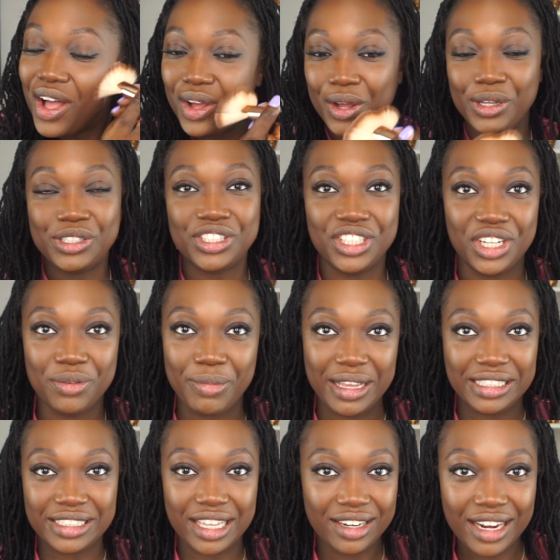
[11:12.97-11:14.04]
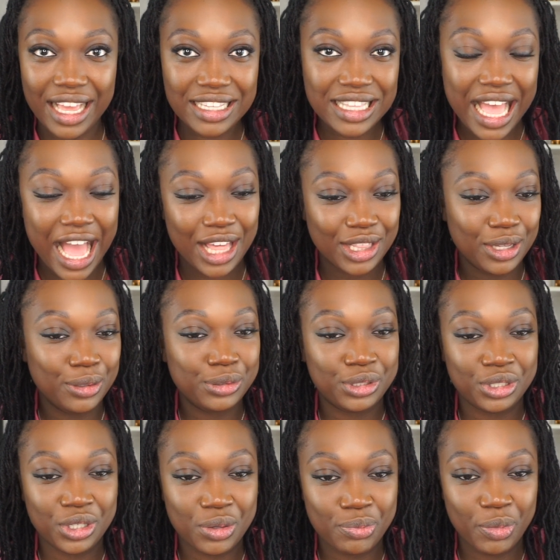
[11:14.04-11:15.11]
Also, my skin likes aloe,
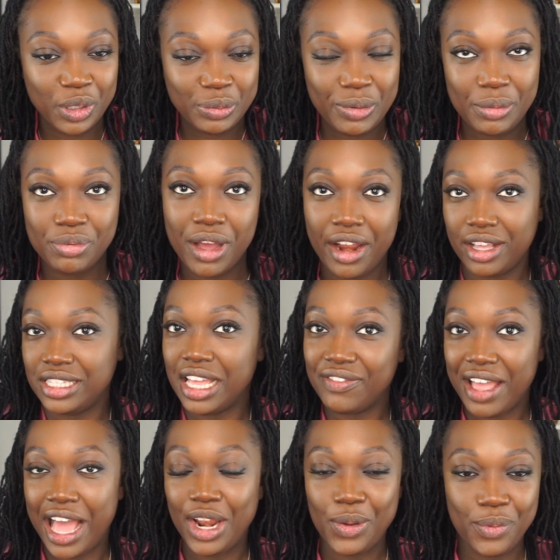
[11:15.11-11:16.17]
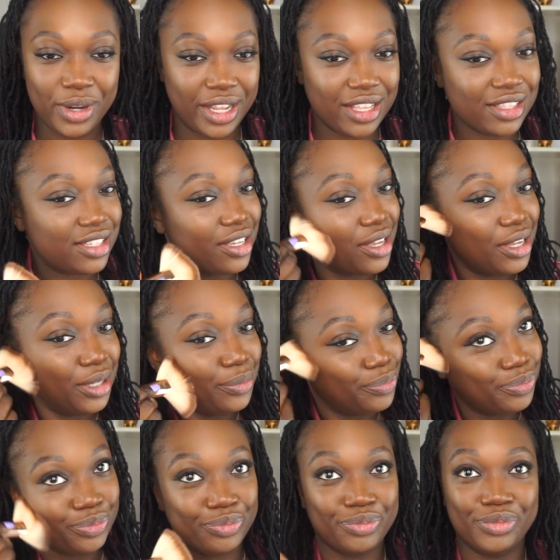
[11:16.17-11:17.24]
so most of my products have aloe in it.
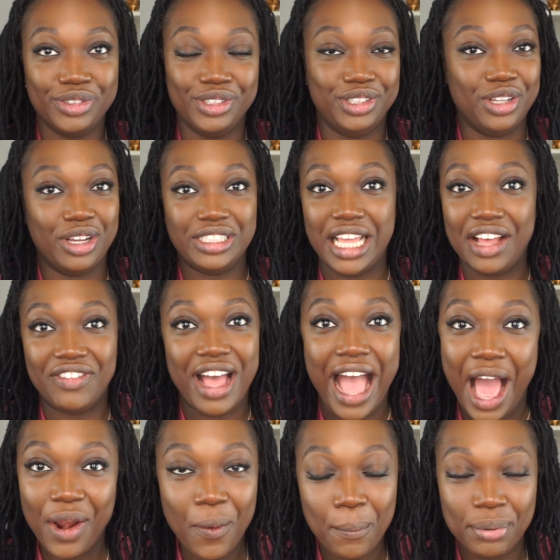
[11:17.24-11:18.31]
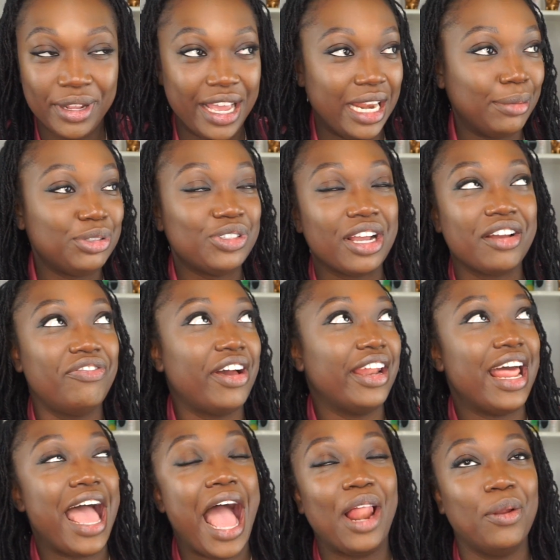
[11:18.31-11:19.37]
As long as I have an aloe plant, I'm sure I can find
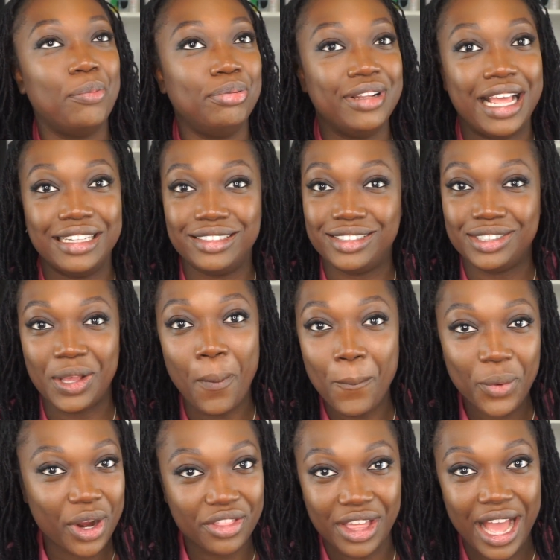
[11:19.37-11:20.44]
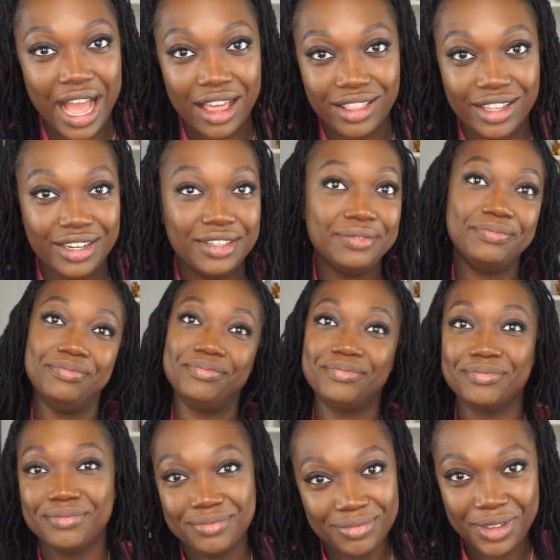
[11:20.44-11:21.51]
an aloe plant somewhere in the island.
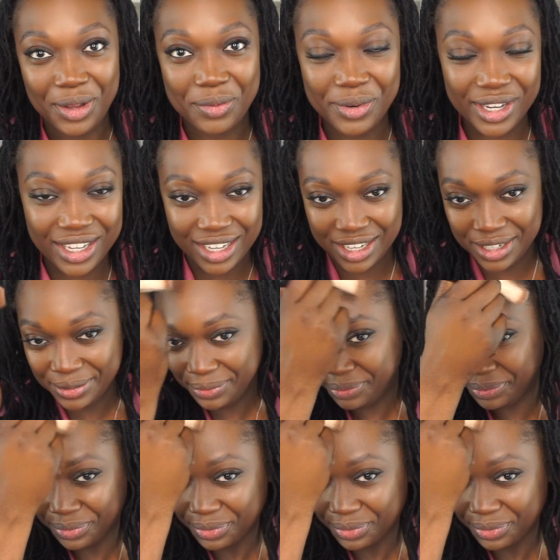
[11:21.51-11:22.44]
We're good.